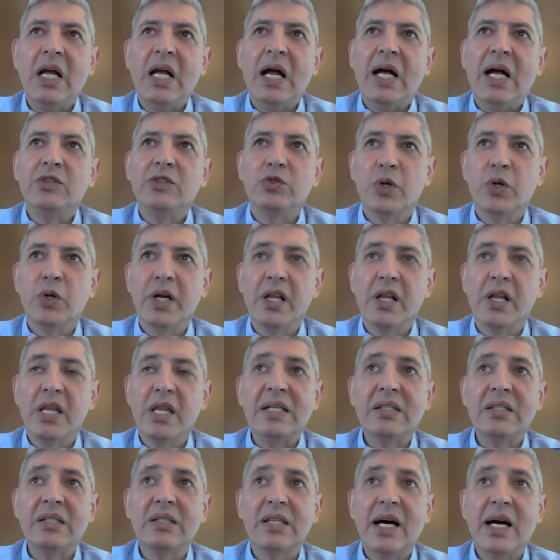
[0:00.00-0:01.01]
And during
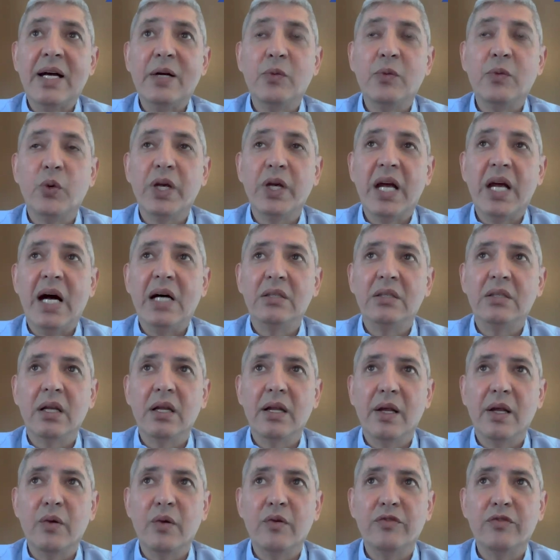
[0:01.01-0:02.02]
that time, we had a
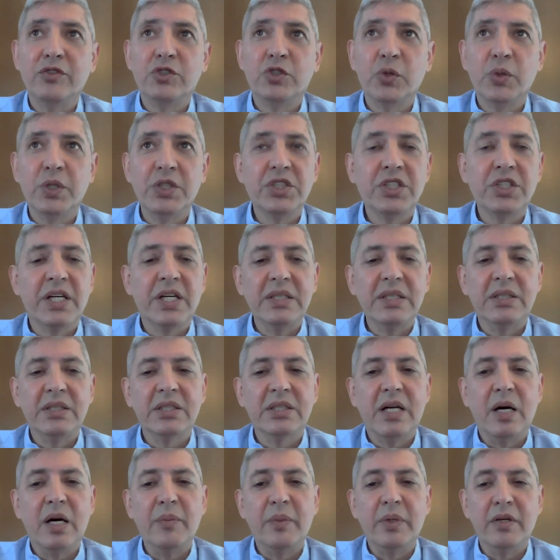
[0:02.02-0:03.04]
lot of Jewish kids
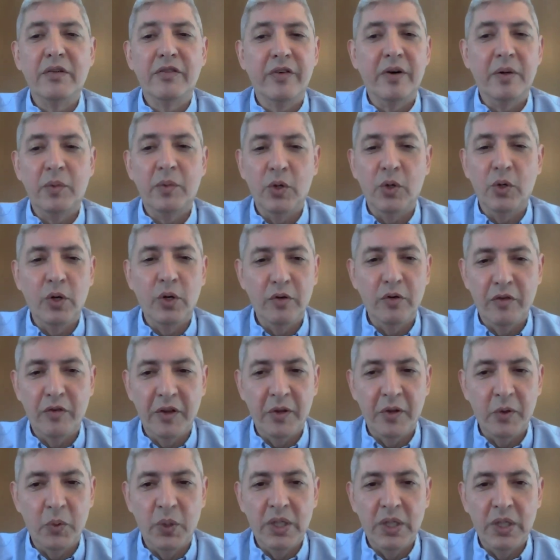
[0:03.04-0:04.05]
coming from all over
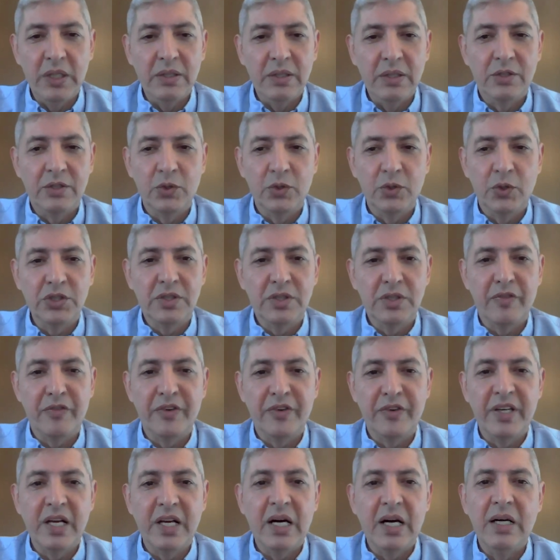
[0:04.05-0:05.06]
the world to
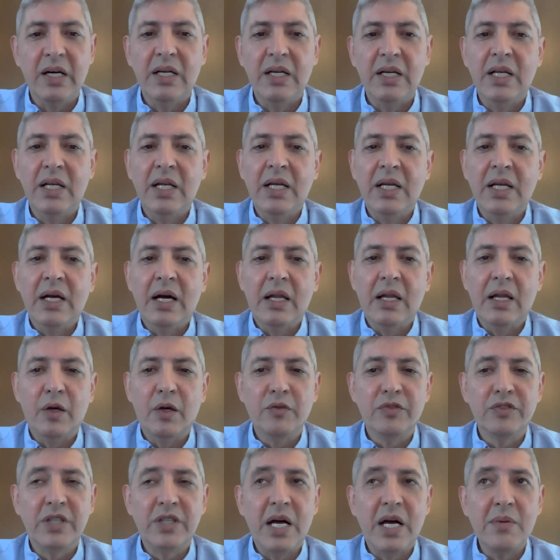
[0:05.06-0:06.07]
Osafia. A lot
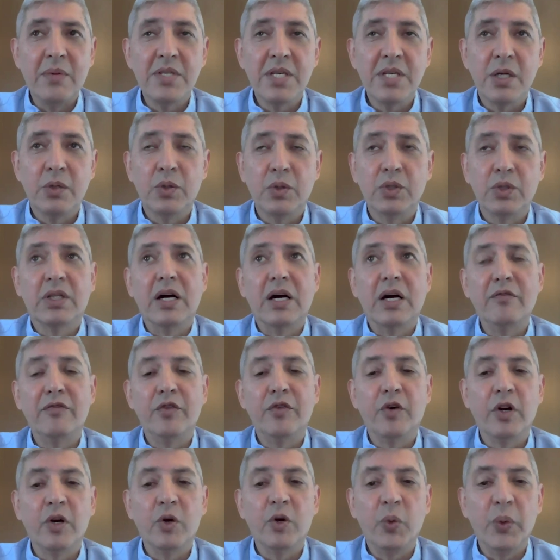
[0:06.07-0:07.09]
of times they would come
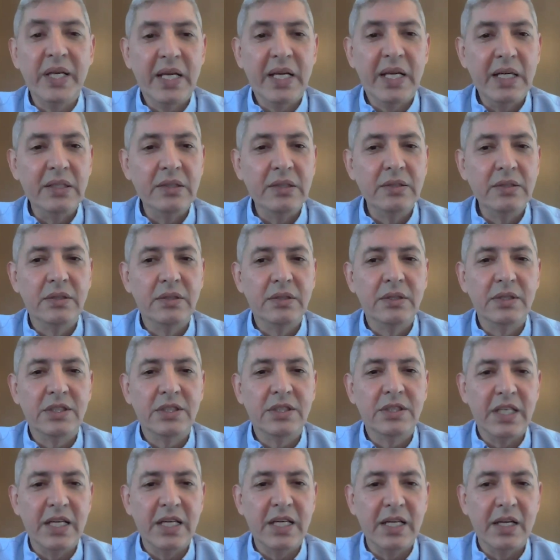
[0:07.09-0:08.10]
for a weekend,
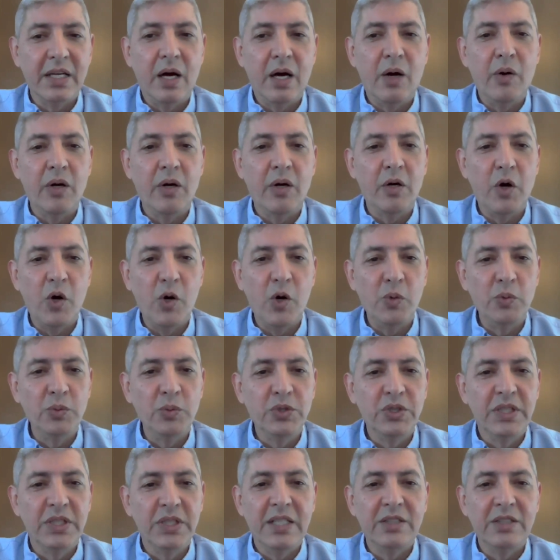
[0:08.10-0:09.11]
stay in our
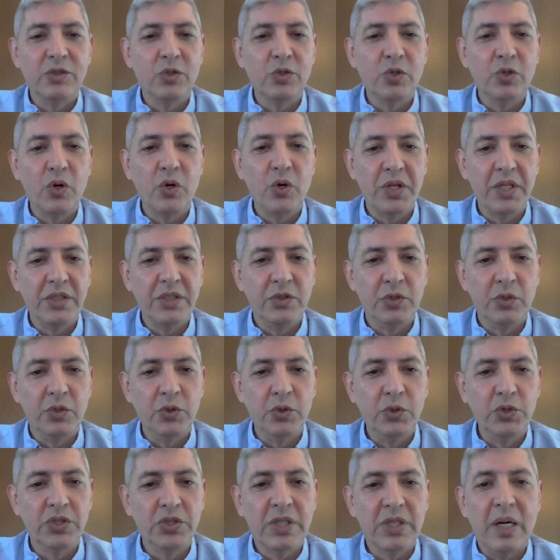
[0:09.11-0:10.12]
homes, get to know the
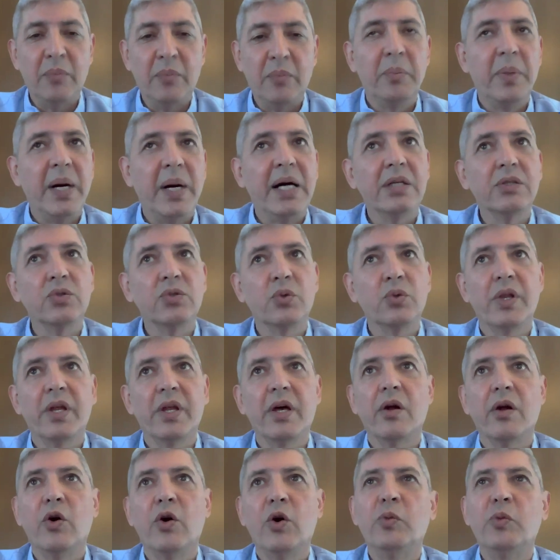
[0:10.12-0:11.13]
Druze, come back to
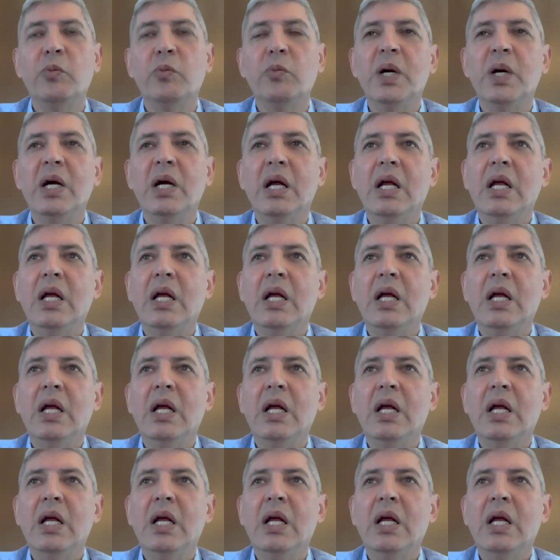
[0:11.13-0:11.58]
their home.